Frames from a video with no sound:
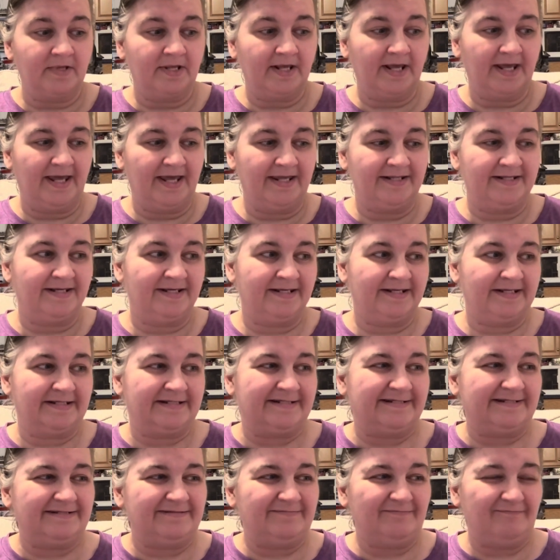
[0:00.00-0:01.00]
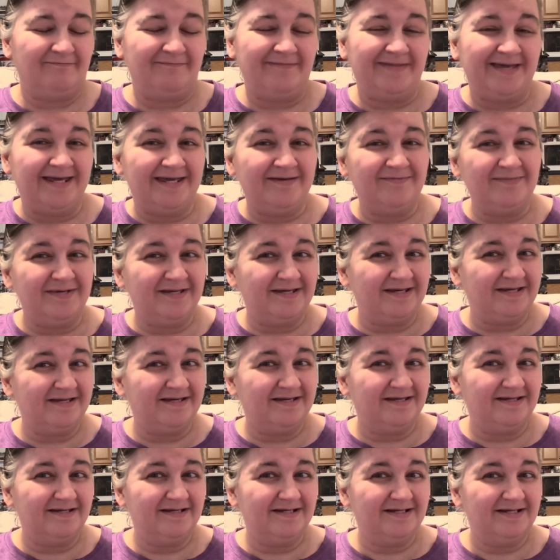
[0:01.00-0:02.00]
then
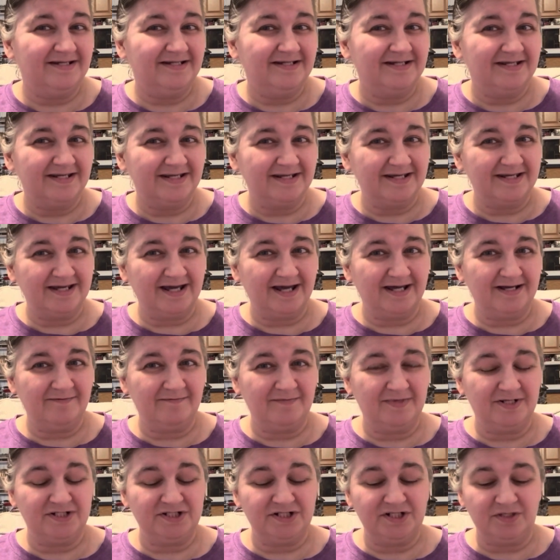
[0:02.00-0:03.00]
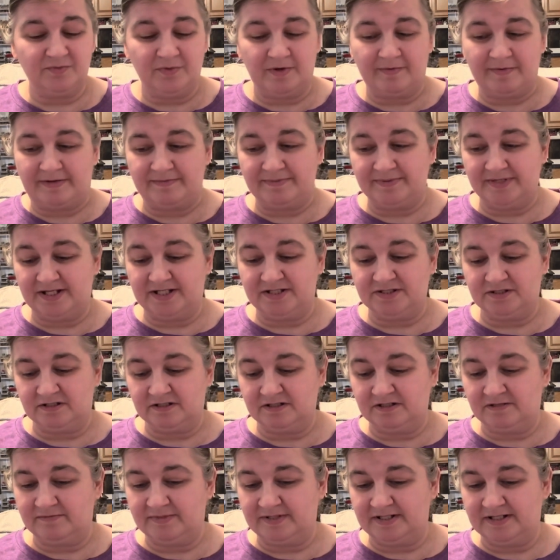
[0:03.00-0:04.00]
maybe kind of mention what my plans are going
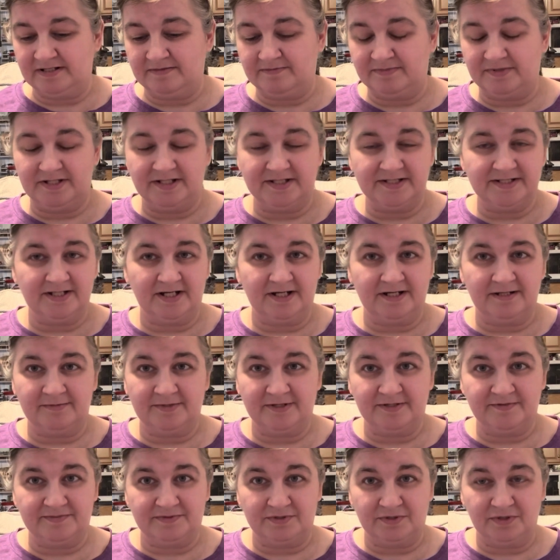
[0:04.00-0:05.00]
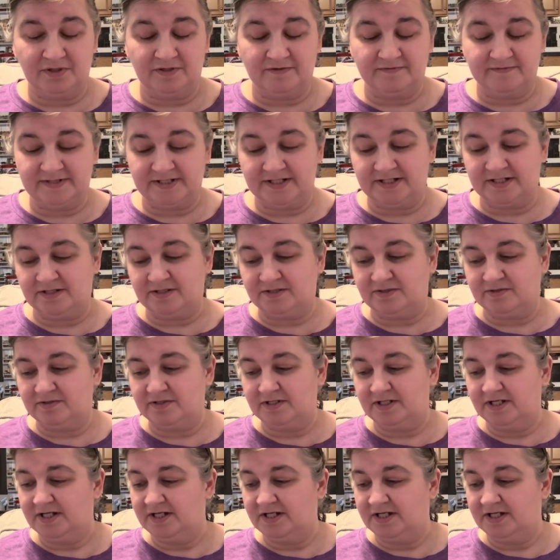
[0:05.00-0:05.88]
to be, but it's not going to be a full-on video.